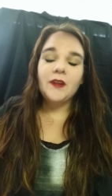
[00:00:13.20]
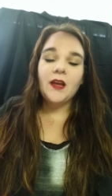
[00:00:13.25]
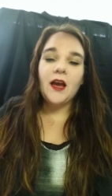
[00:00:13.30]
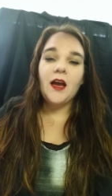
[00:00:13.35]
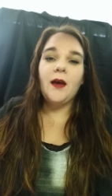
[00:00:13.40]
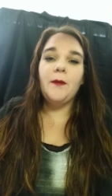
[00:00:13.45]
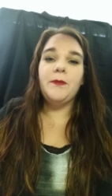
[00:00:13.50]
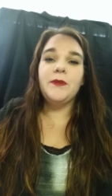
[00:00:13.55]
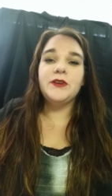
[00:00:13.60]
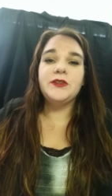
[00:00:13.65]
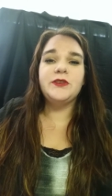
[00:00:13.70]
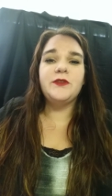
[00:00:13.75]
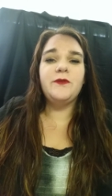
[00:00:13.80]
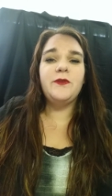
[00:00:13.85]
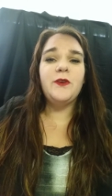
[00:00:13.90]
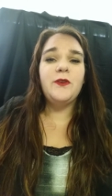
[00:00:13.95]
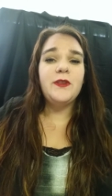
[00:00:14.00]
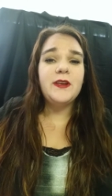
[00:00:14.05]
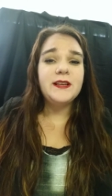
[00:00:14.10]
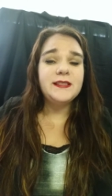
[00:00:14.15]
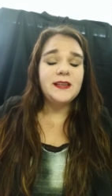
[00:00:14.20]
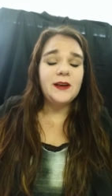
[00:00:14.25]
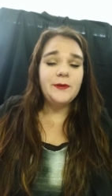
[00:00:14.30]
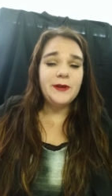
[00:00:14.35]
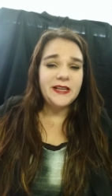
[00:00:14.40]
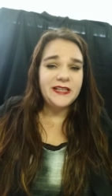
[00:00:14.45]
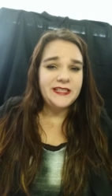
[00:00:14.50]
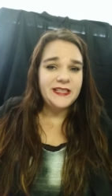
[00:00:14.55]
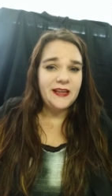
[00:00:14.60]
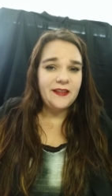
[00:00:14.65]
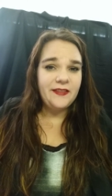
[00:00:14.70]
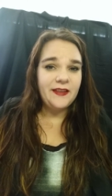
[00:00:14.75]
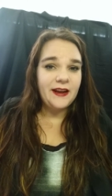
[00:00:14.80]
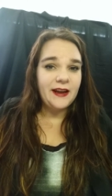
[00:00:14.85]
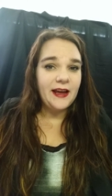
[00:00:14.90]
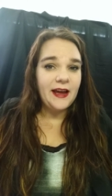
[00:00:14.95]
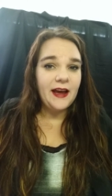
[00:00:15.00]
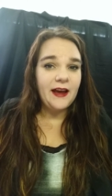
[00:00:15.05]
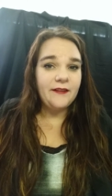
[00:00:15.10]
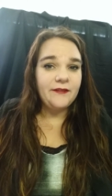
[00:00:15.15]
Um, there's a few things that we did
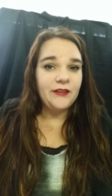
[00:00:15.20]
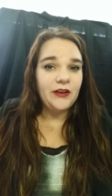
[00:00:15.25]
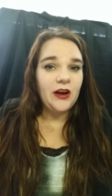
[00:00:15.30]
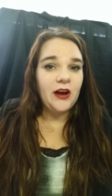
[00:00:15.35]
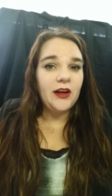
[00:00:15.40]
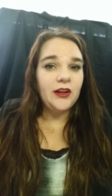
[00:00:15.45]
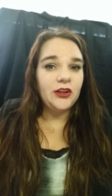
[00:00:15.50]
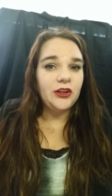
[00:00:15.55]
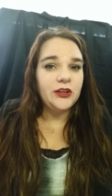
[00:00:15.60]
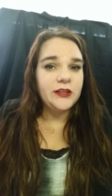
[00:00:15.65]
that I have not